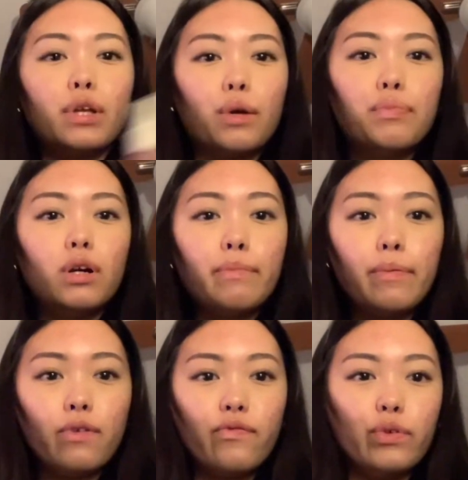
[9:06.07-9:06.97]
I'm gonna put on my
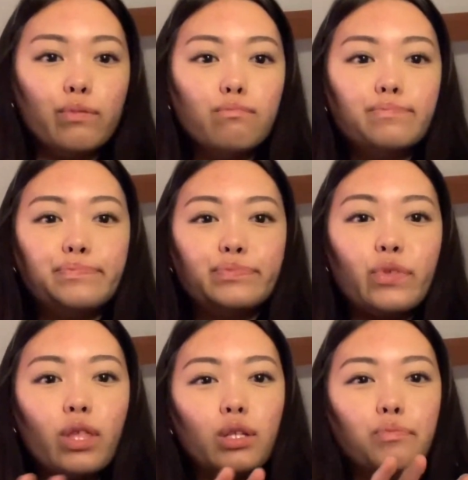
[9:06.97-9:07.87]
perfume,
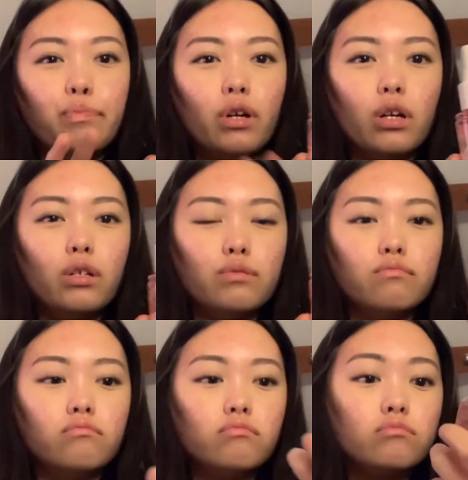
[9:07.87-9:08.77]
this
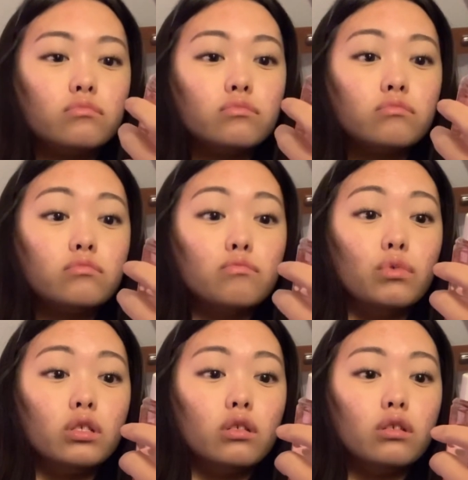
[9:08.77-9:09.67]
um
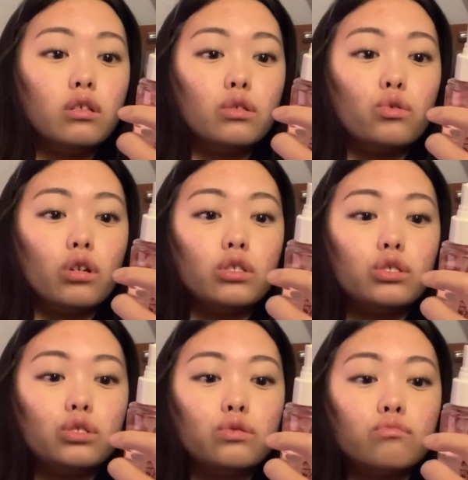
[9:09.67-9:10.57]
Brazilian
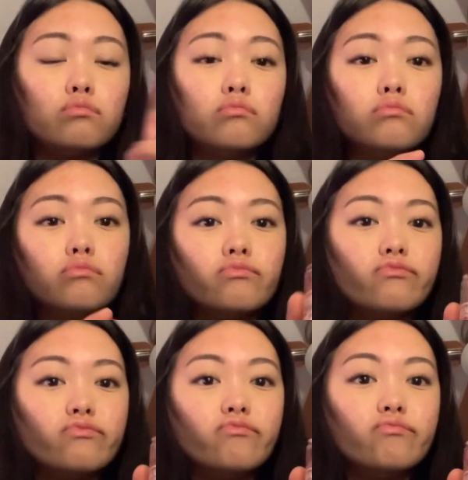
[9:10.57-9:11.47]
Crush
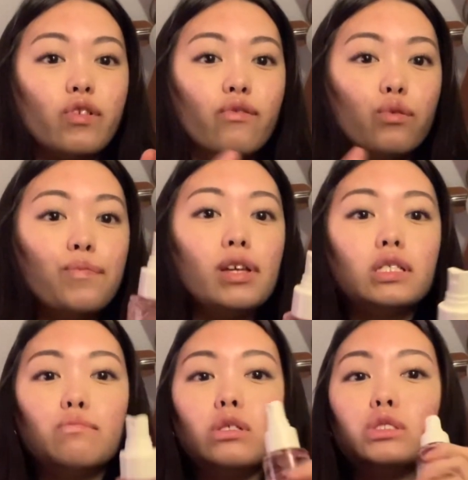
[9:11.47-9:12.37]
perfume. It
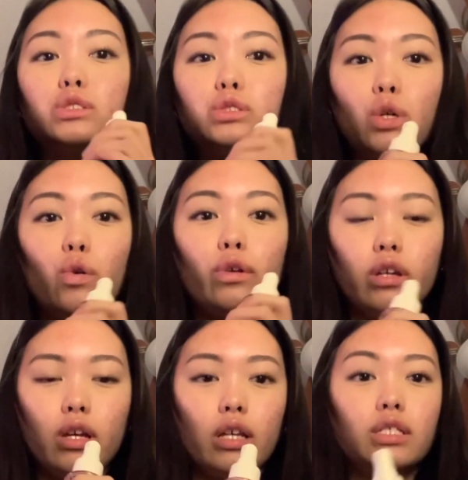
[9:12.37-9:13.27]
smells so
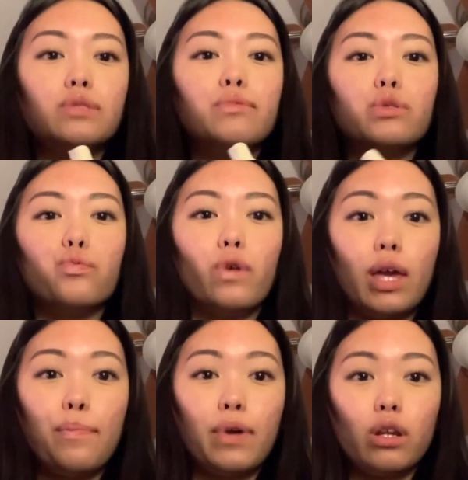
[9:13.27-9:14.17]
good guys. This smells
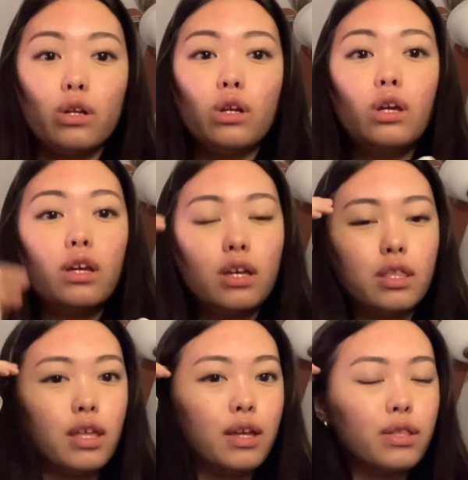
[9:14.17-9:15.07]
way better
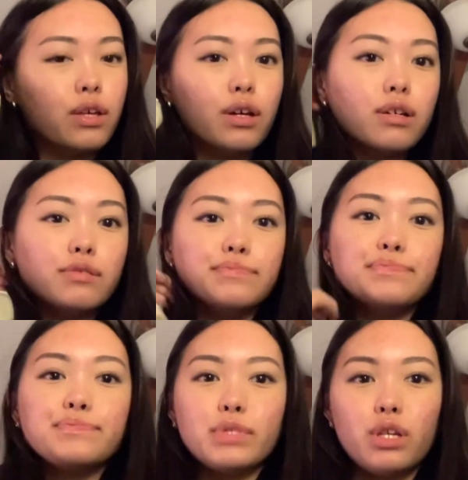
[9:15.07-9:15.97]
than the um
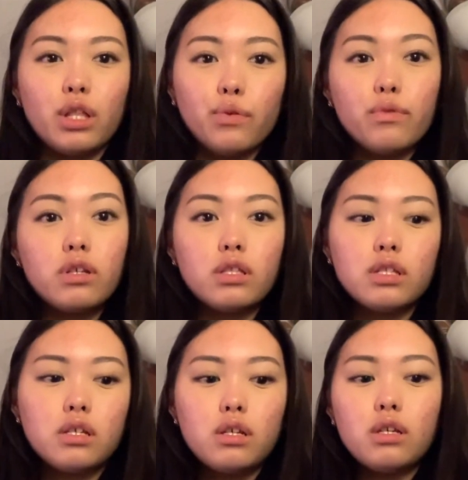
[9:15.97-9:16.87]
the yellow one
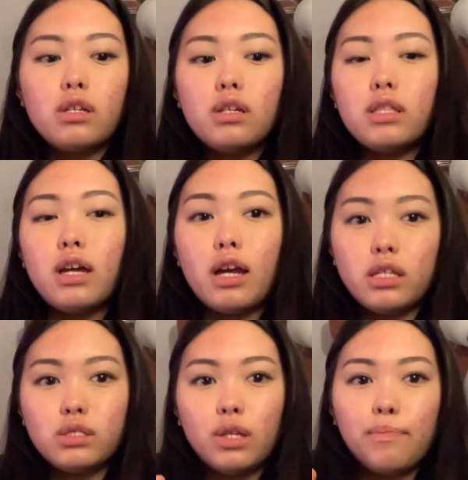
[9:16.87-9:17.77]
that I
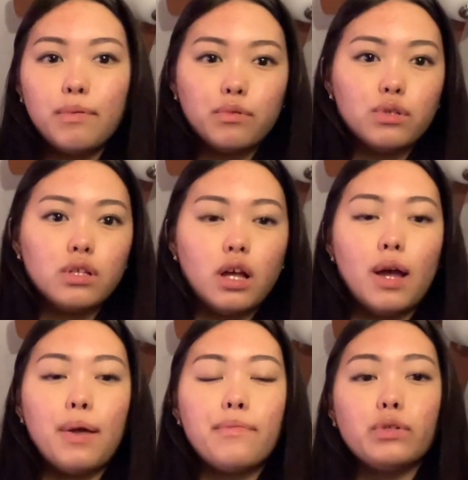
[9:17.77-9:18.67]
see people use a lot.
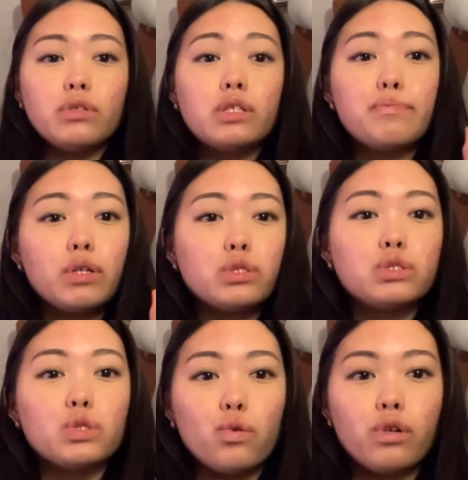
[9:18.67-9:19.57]
This one smells
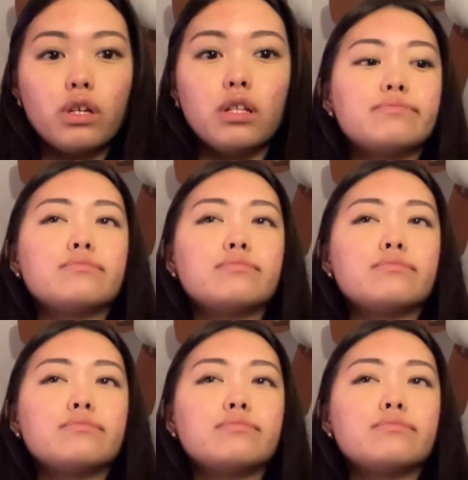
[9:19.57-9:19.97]
so good.